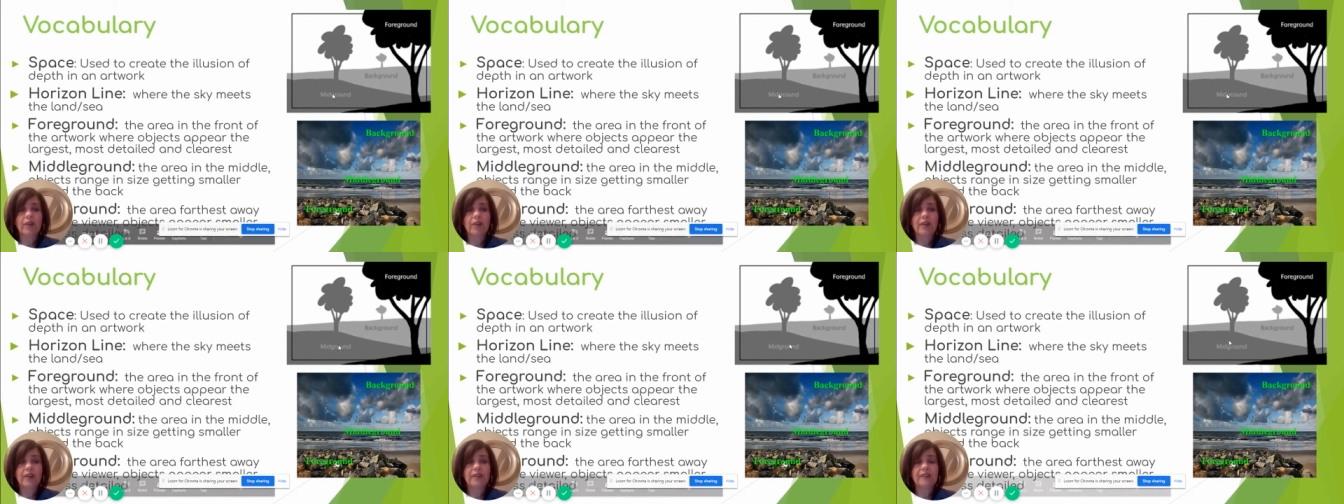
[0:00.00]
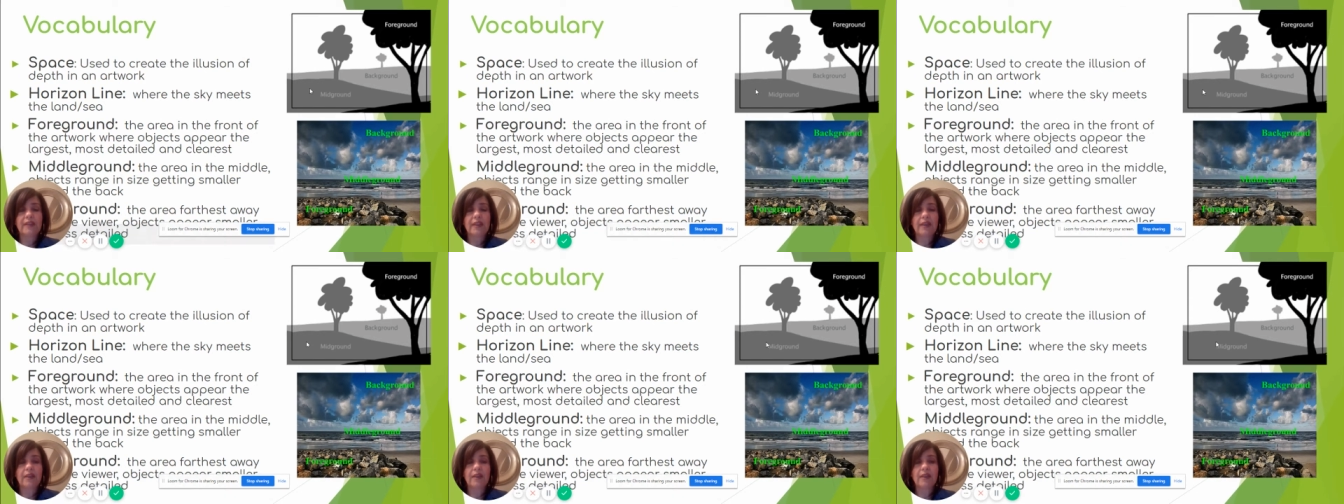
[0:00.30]
You can
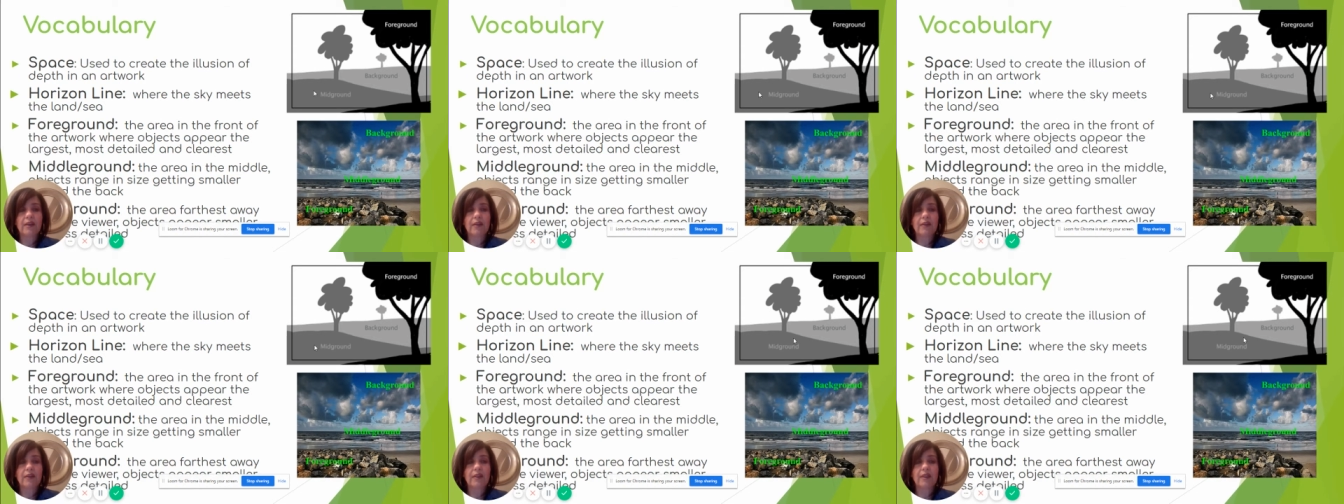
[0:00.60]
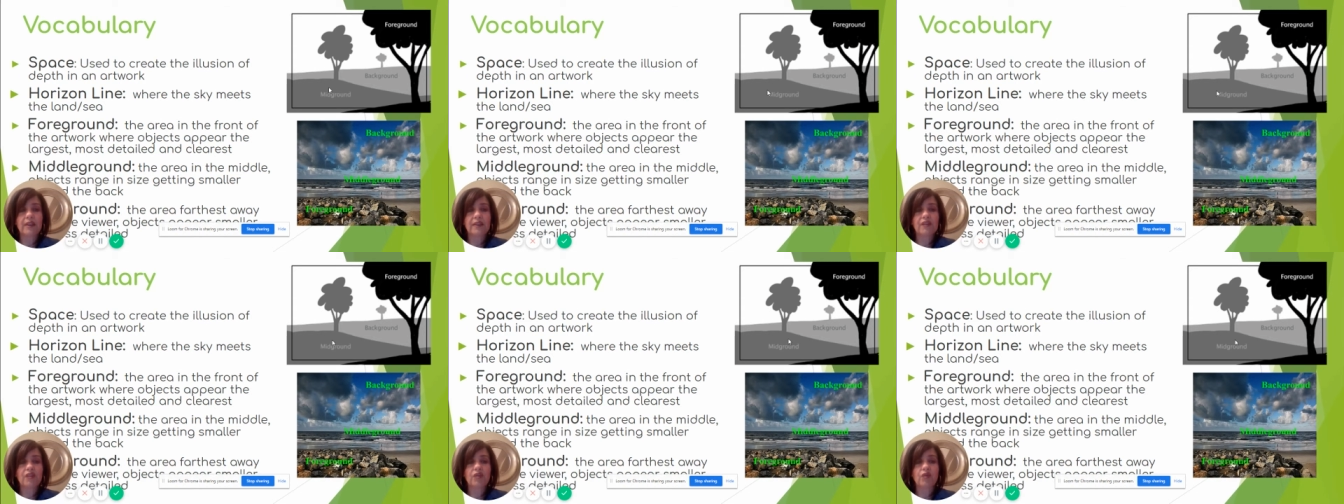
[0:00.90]
see it here in
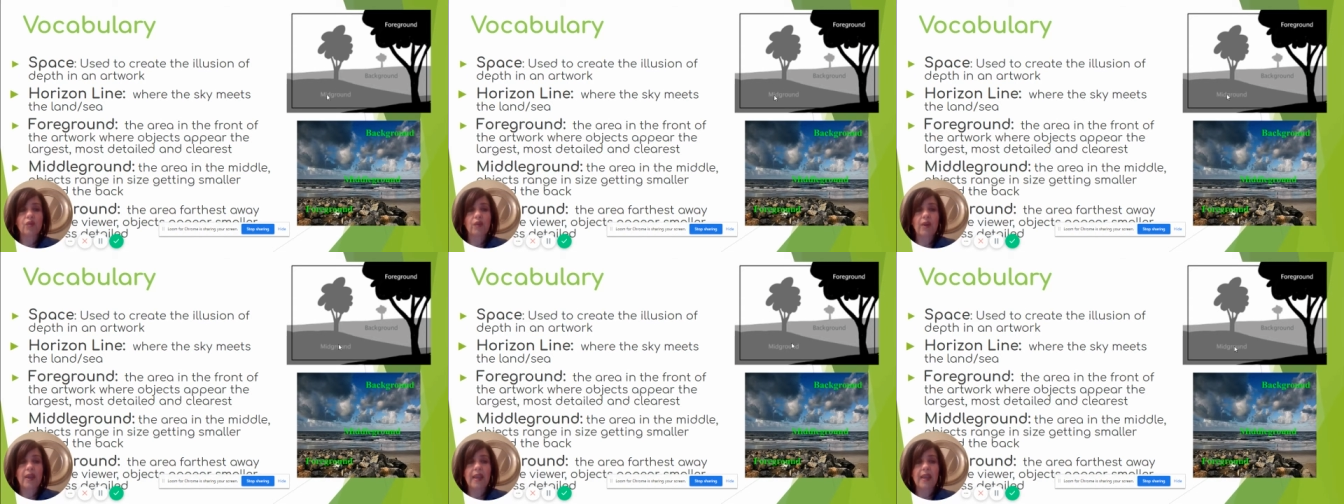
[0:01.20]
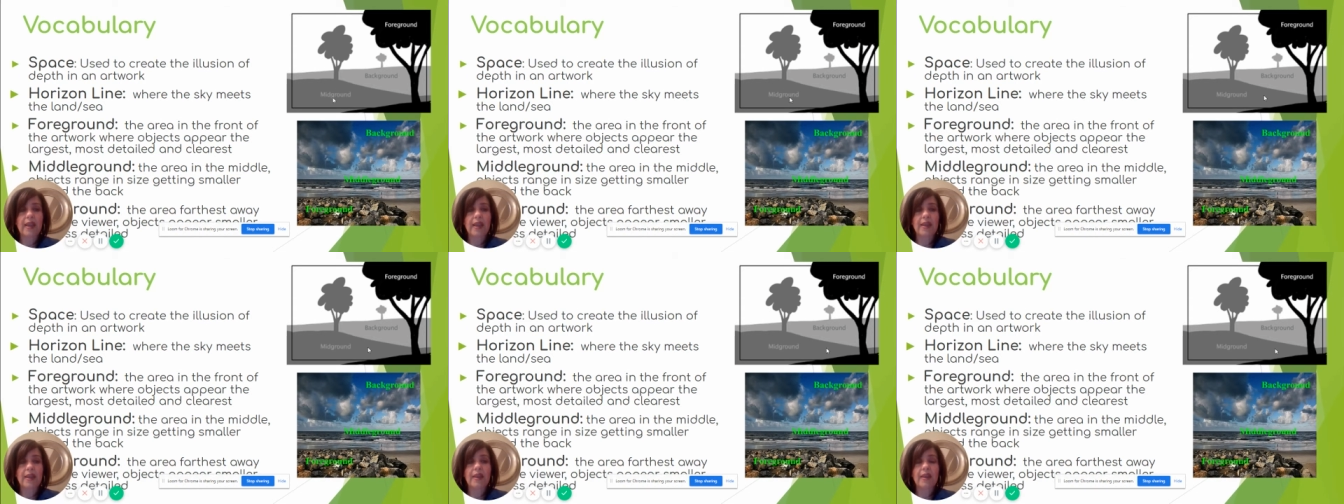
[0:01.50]
this
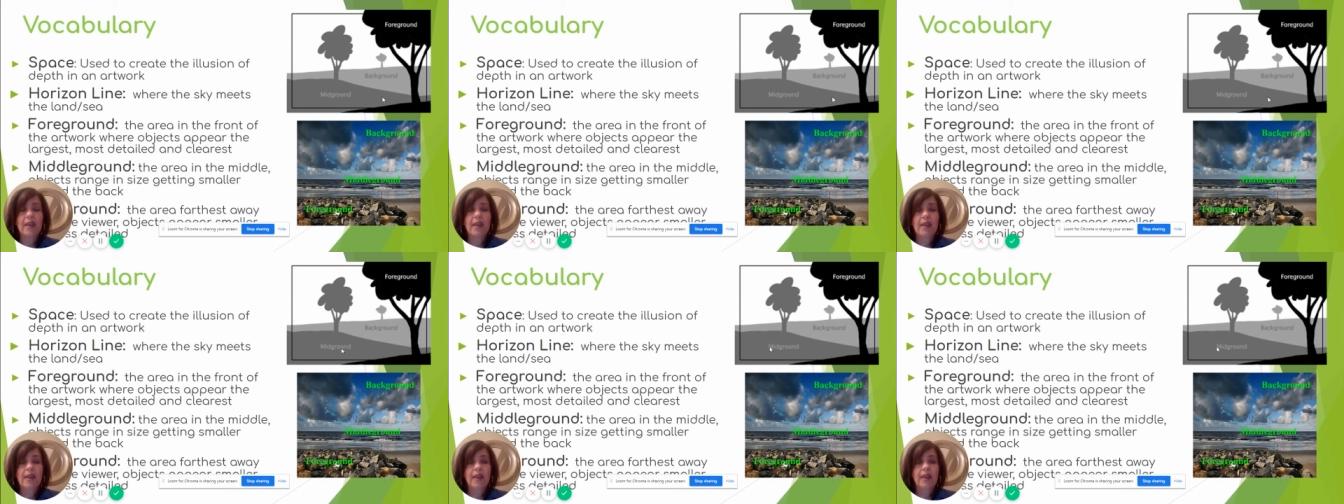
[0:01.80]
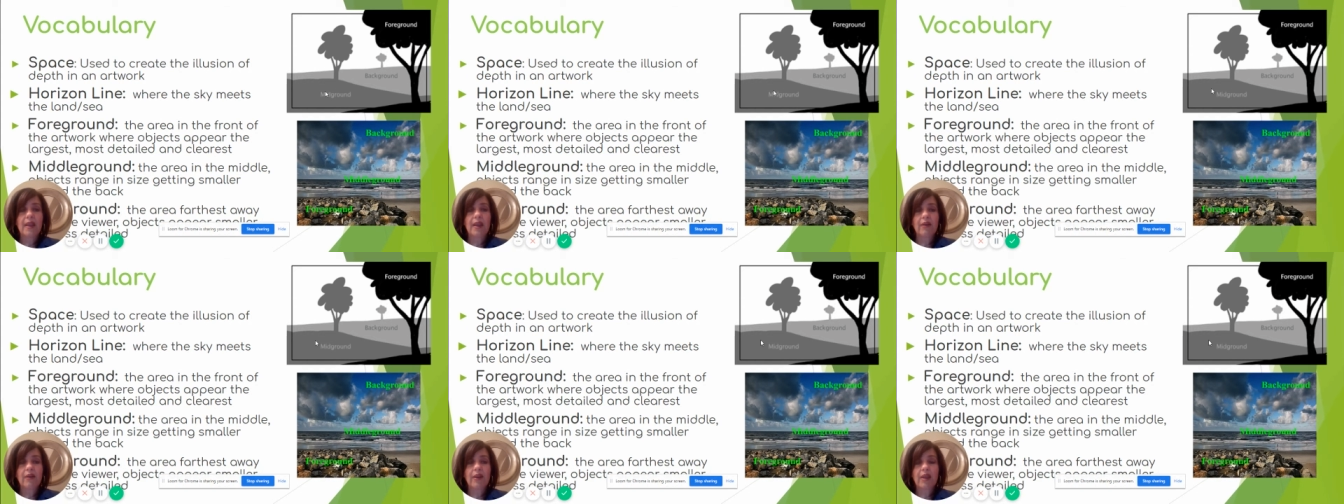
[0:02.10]
gray
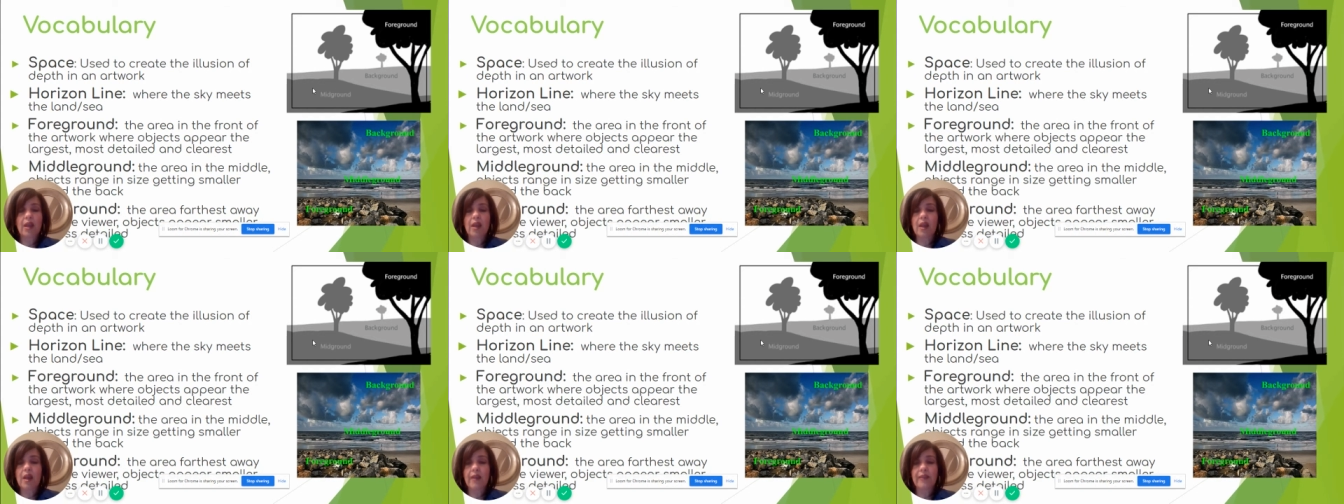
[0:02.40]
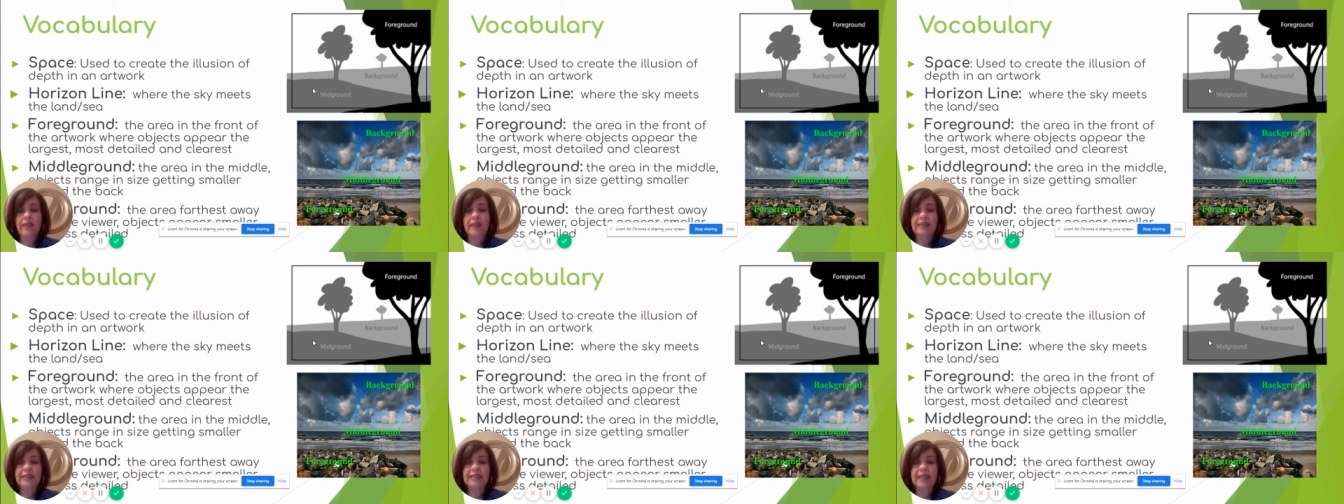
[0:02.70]
area
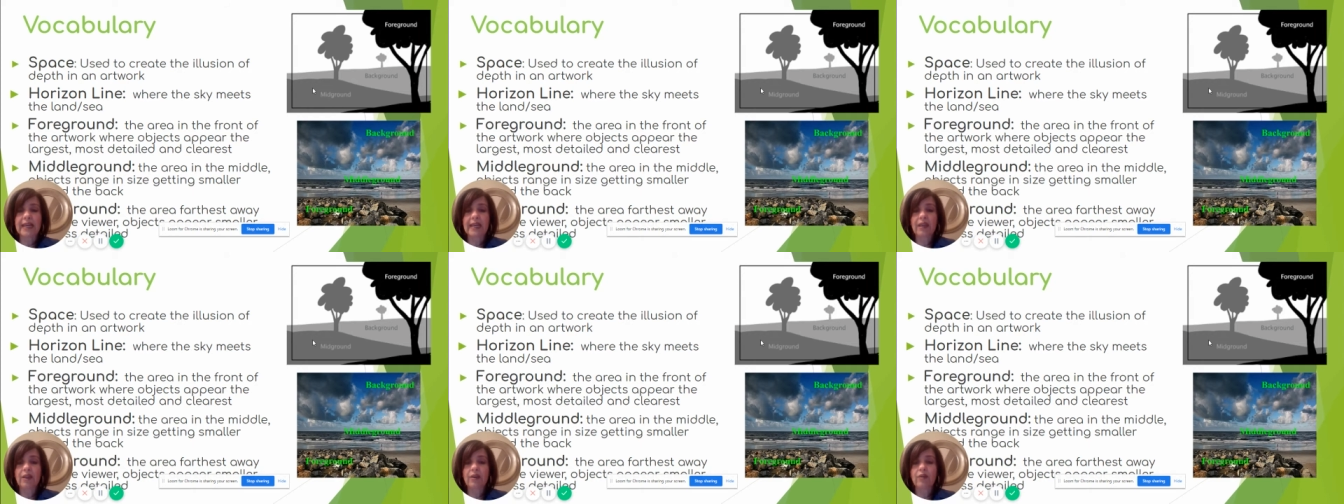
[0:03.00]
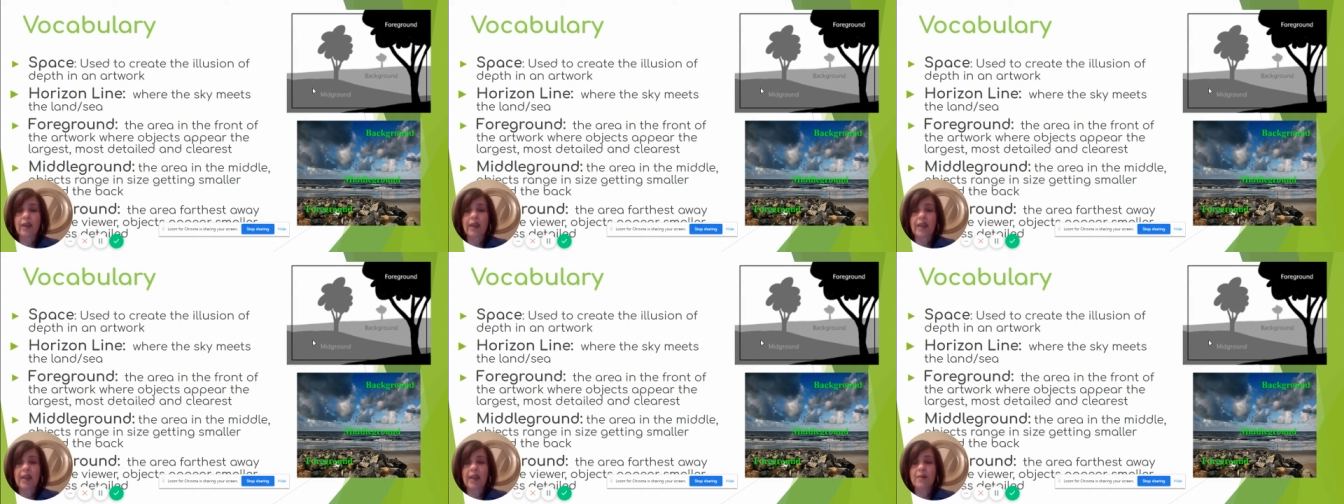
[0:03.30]
on the
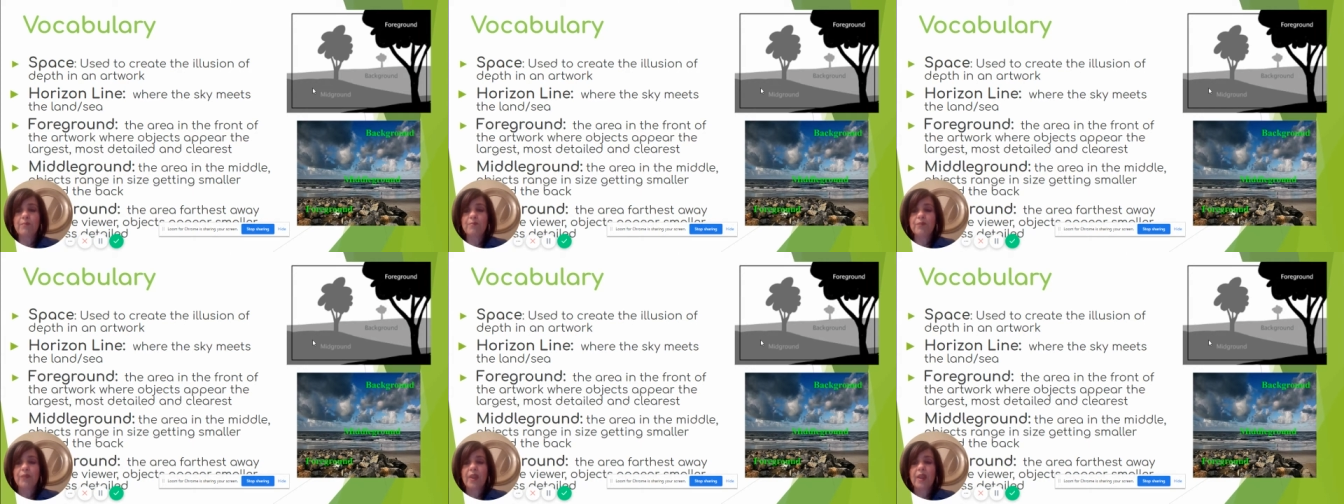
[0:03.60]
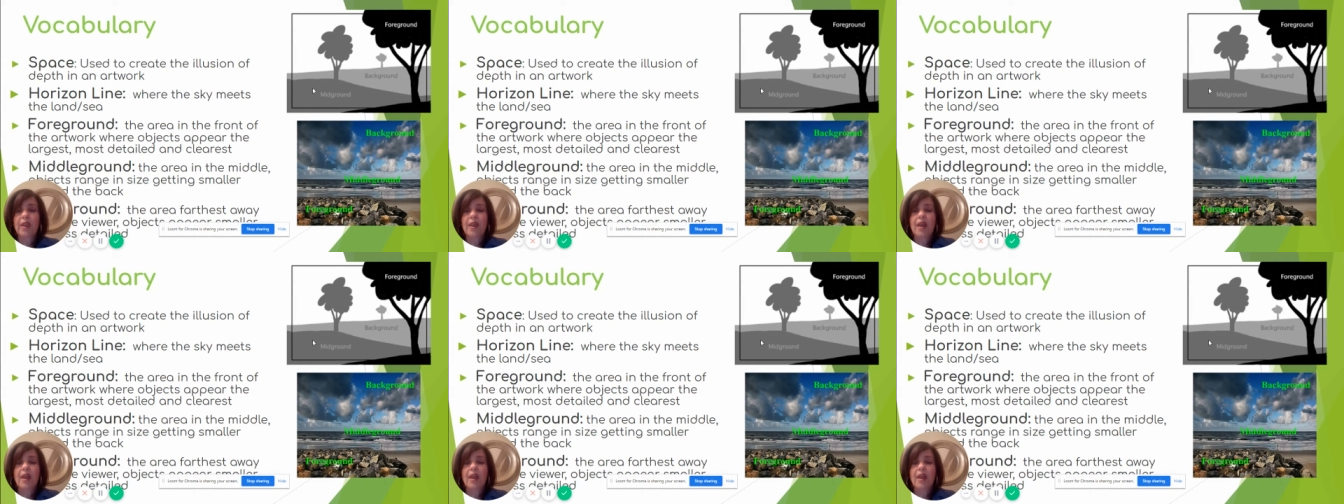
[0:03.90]
diagram.